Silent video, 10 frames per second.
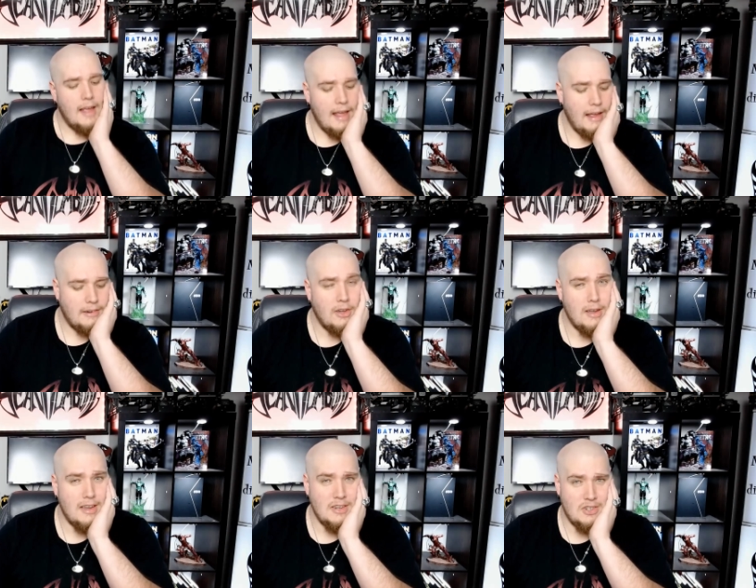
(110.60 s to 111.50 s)
and
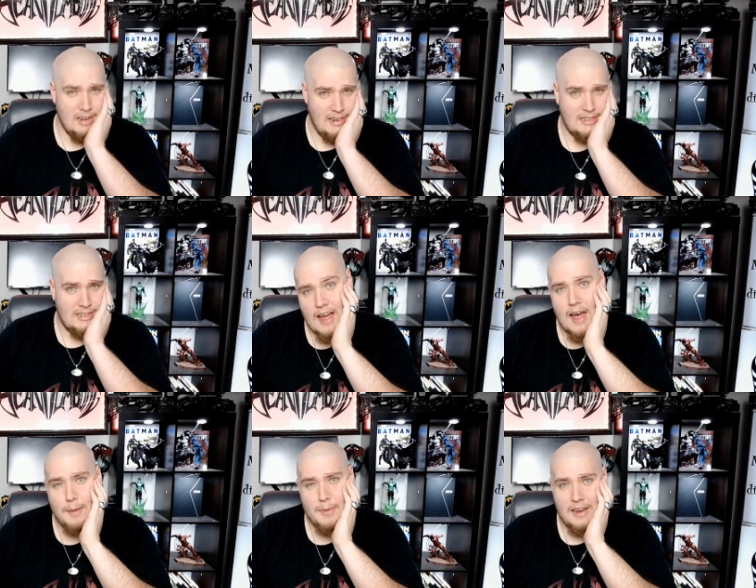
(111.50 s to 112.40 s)
cookie sheets.
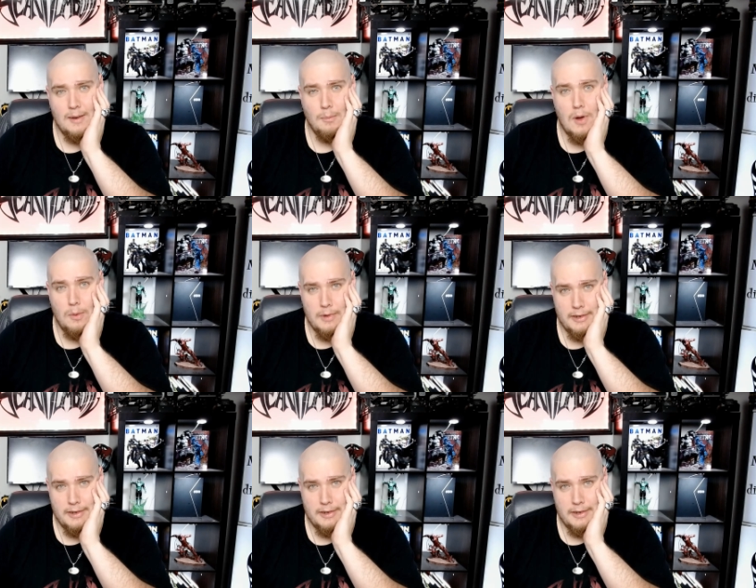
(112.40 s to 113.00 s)
I'm gonna need a moment.